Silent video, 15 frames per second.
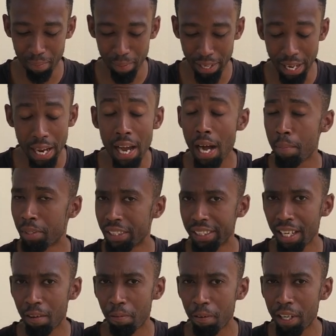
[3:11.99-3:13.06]
But yeah, I'm East
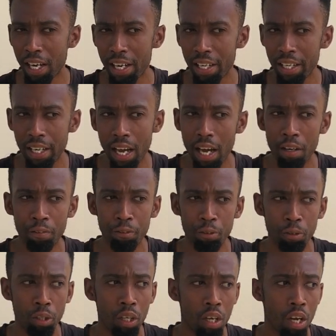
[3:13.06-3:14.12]
African and I have to,
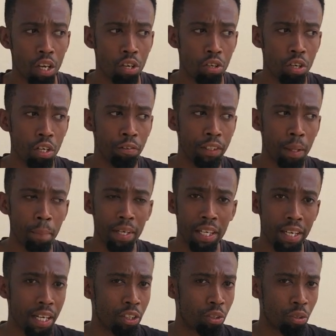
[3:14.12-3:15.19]
you know, if somebody
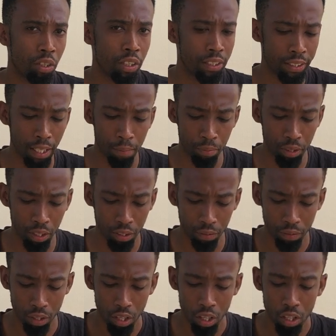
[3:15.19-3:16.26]
does good in something,
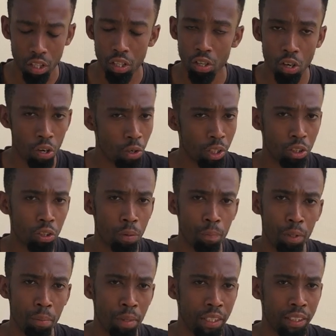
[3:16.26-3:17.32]
always
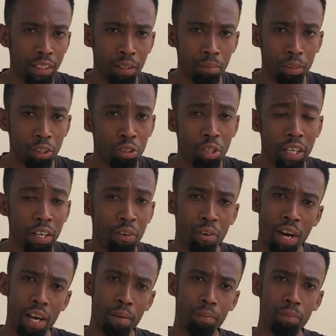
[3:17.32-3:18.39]
compliment him. It's not a
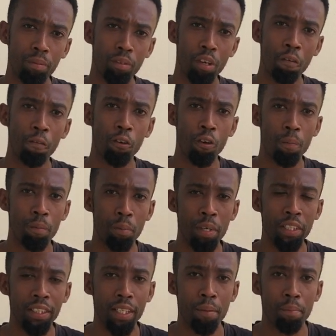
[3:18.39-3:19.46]
crime if you
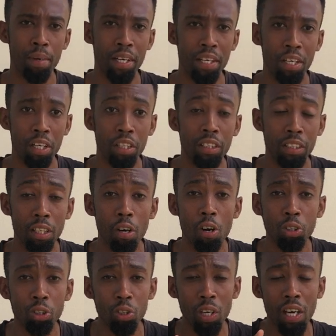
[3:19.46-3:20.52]
compliment somebody. It's
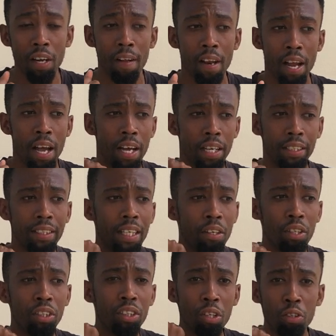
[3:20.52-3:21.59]
also,
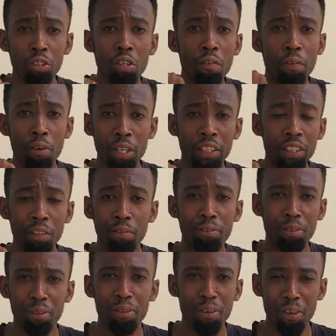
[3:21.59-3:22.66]
it's a reason for yourself
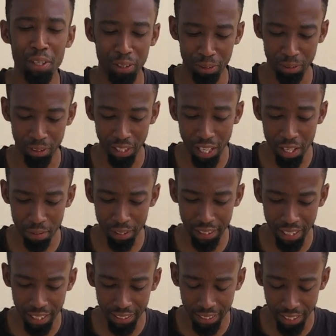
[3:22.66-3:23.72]
to grow as well. Anyways,
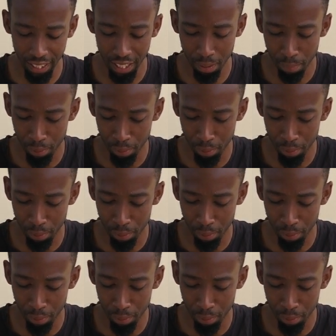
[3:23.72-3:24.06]
let's hear.